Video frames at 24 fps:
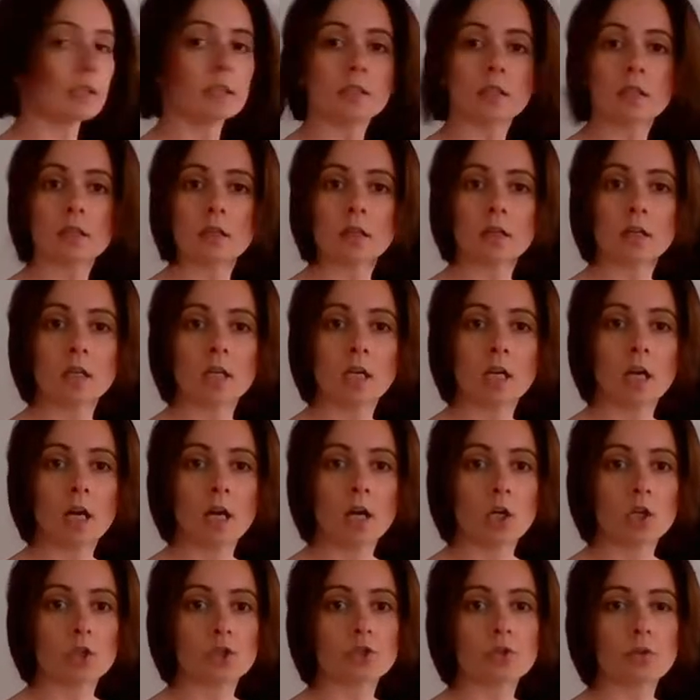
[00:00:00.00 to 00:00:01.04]
end.
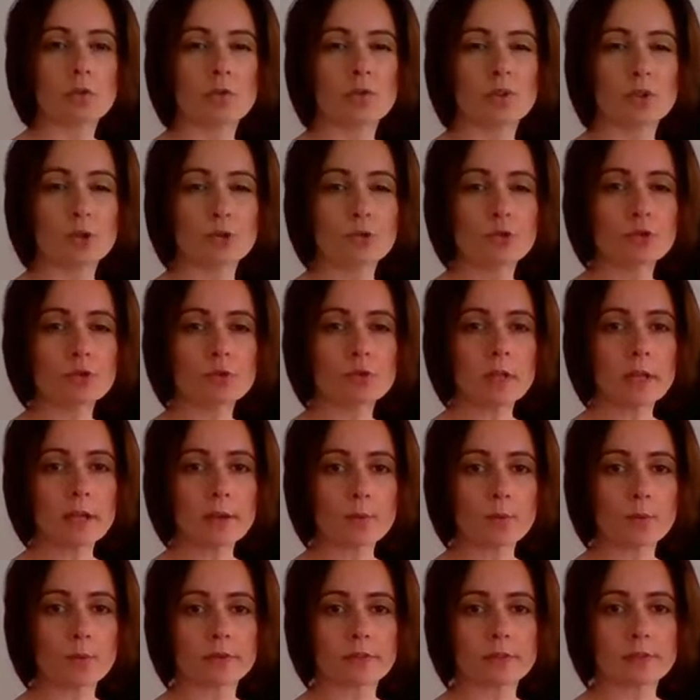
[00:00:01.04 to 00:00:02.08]
So
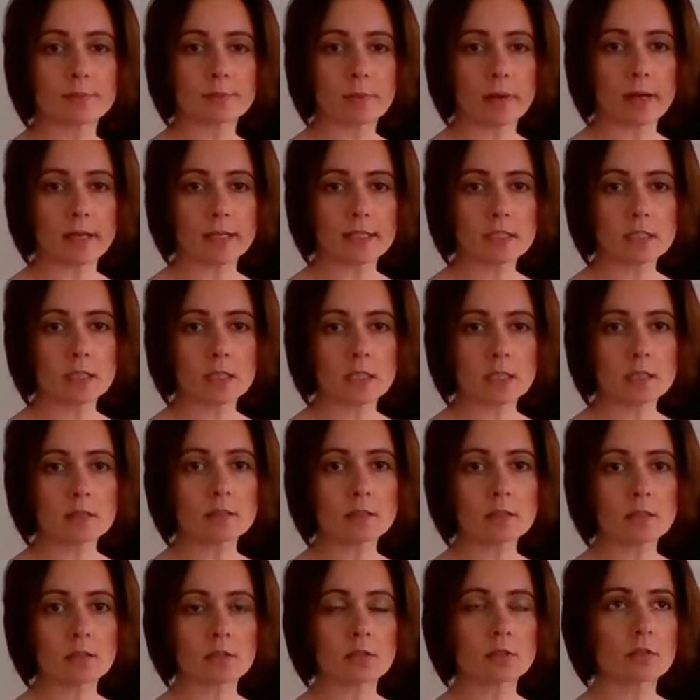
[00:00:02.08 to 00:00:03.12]
usually with
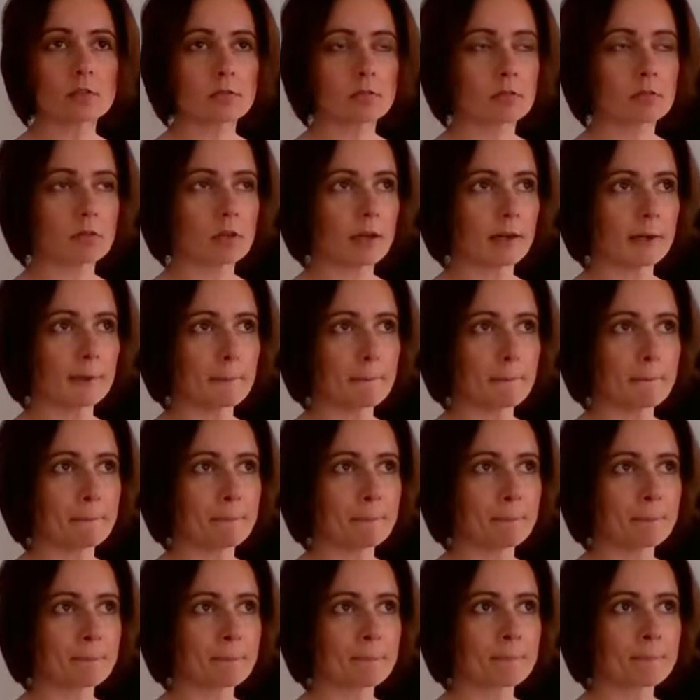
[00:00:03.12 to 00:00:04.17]
spices,
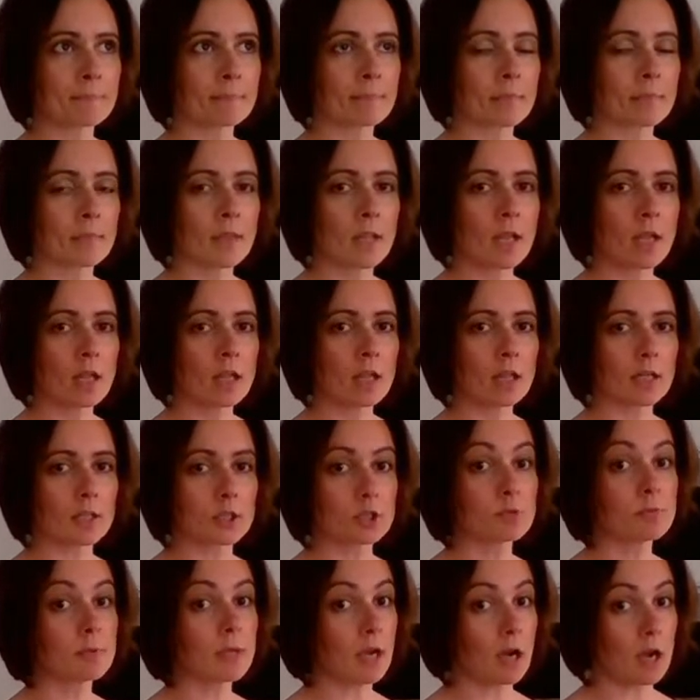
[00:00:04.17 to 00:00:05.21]

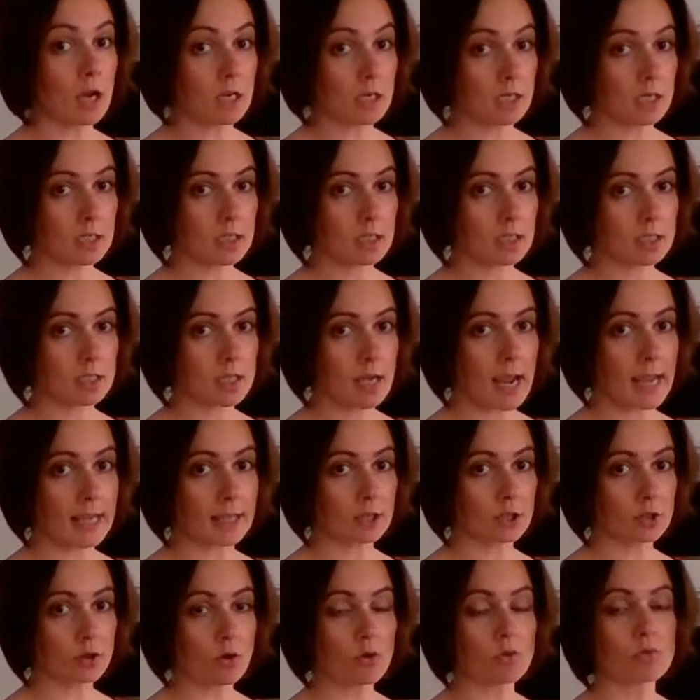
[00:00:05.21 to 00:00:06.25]
to be honest, I
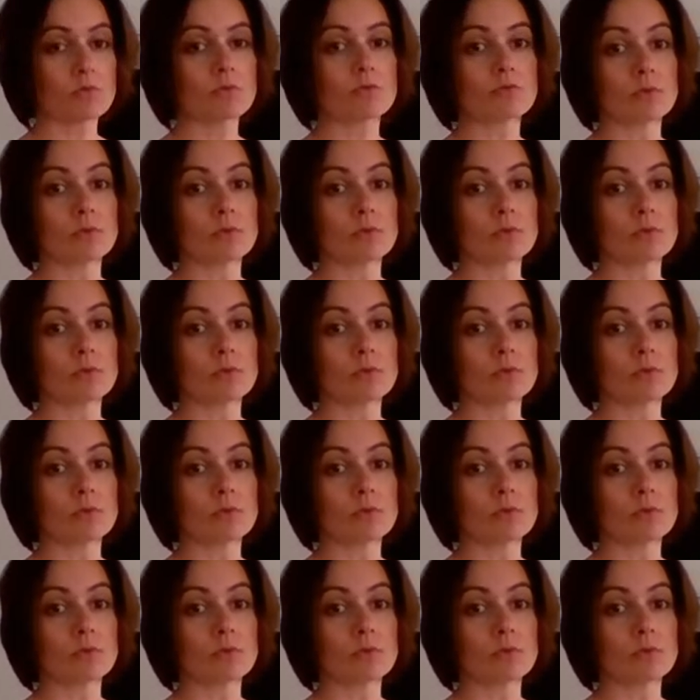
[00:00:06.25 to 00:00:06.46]
don't